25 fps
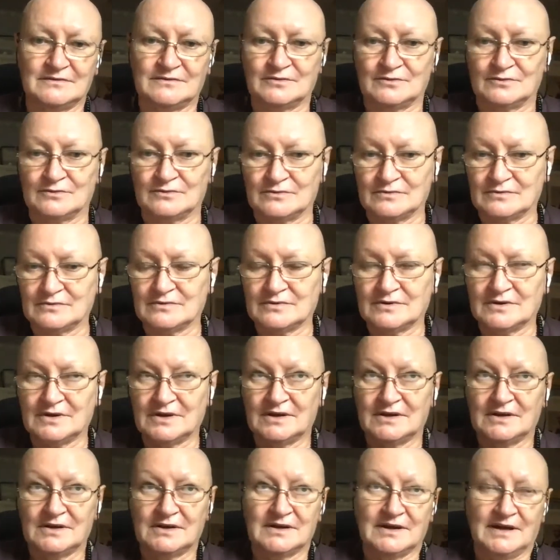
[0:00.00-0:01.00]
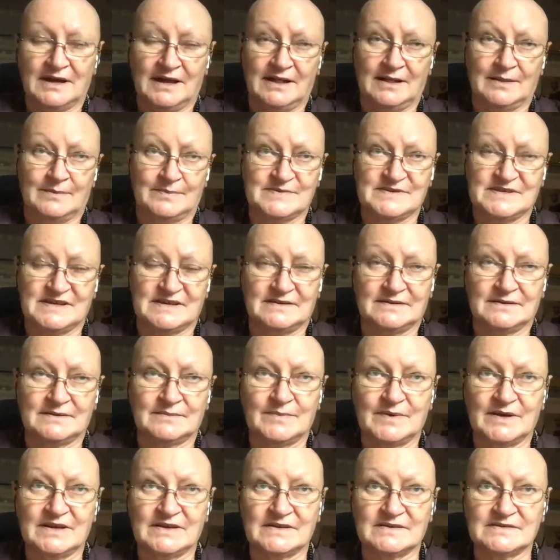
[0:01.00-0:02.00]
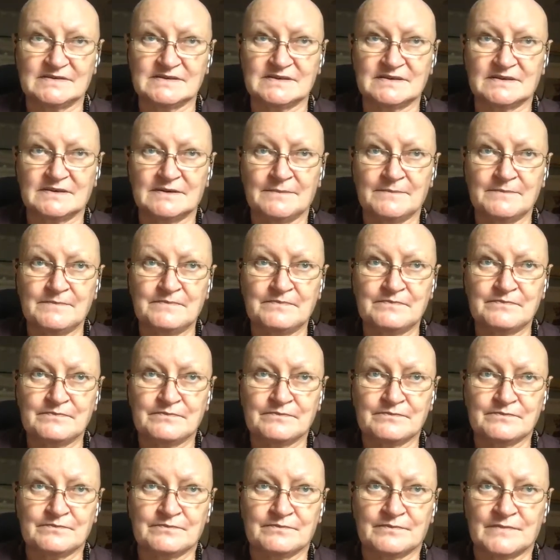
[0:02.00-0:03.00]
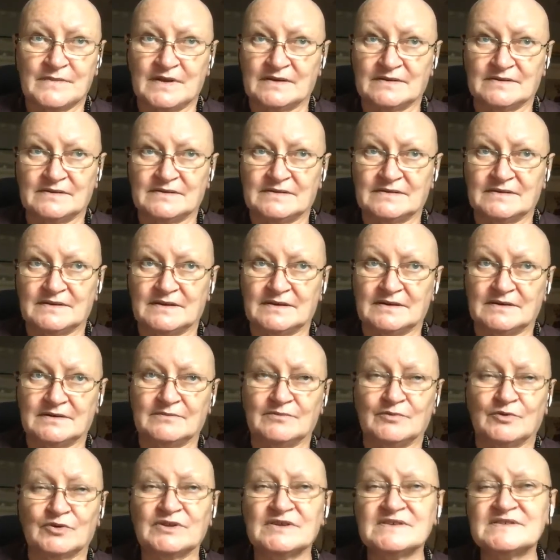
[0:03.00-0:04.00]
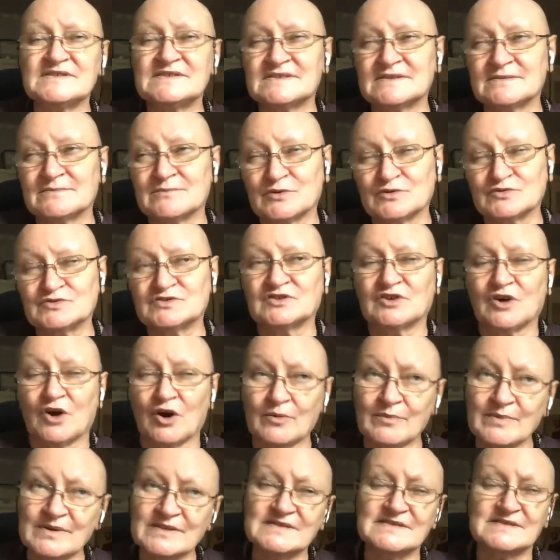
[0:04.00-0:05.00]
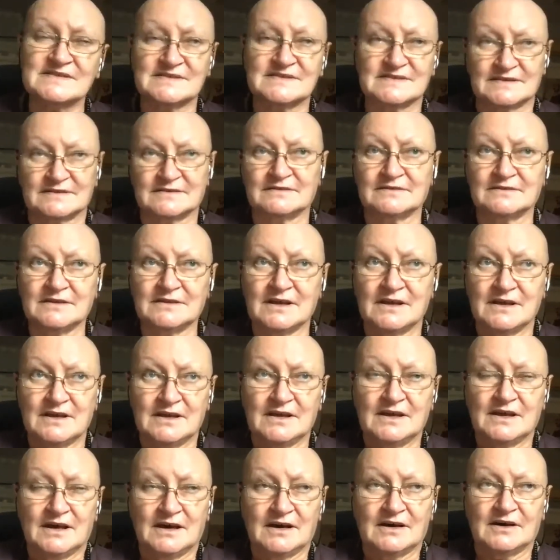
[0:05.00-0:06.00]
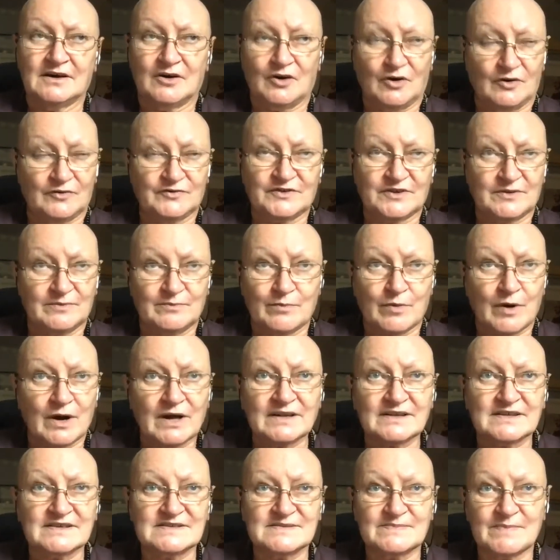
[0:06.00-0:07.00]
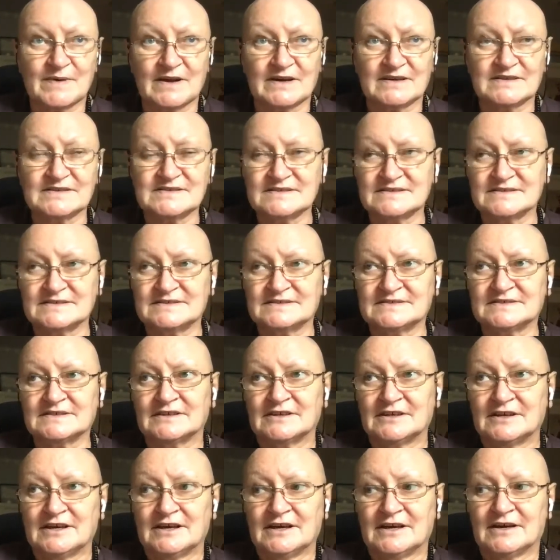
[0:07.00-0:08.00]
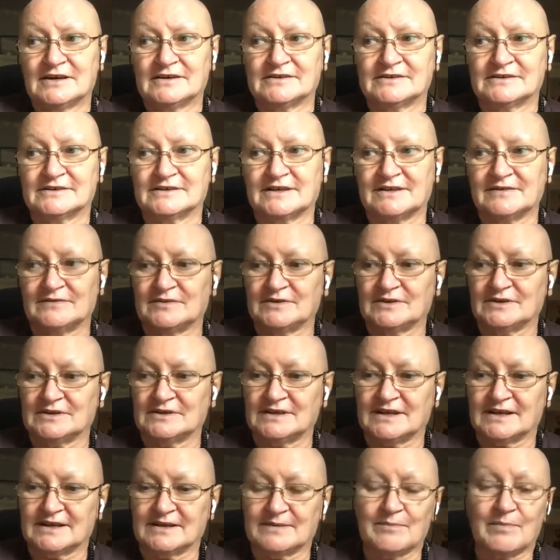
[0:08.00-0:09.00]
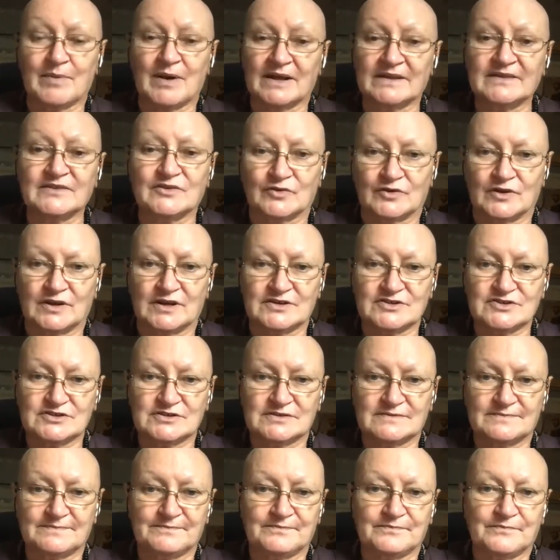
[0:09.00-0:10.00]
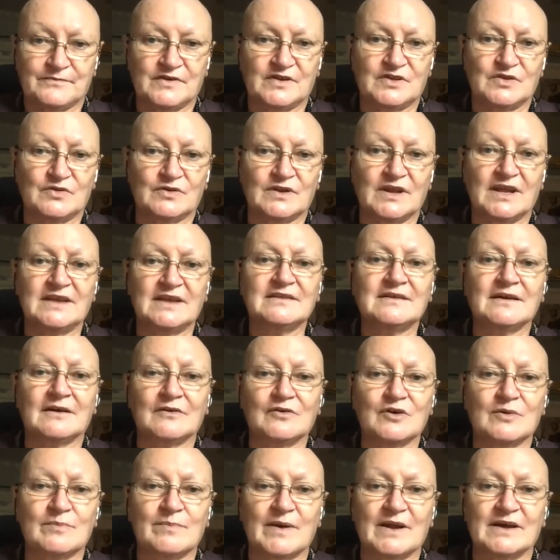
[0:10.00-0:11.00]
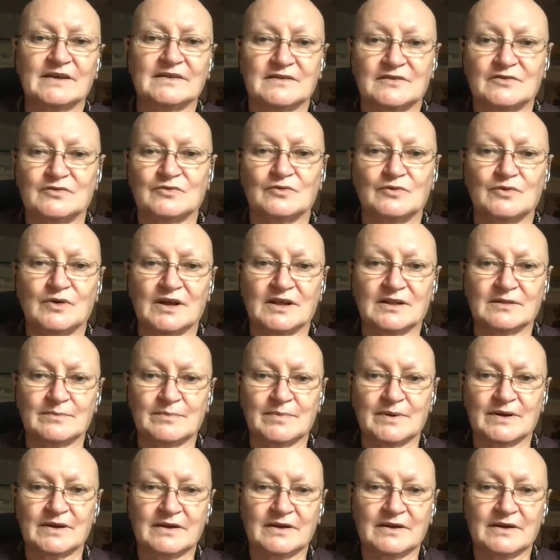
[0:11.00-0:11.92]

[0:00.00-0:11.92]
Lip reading: to help sentient beings. And that what is the most common still, often practiced by us, is giving like blood donation. We donate our blood to help